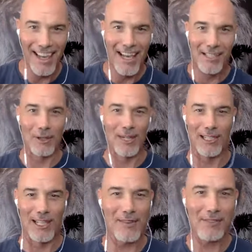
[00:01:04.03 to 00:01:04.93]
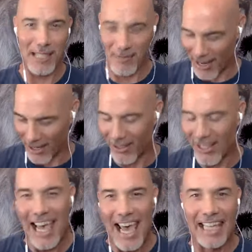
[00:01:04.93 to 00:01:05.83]
So he loves email.
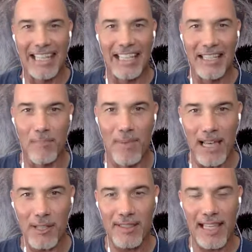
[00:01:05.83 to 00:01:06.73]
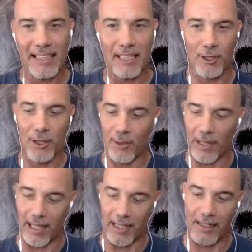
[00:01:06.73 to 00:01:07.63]
And then the best thing to do
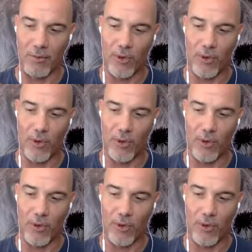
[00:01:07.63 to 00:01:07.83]
is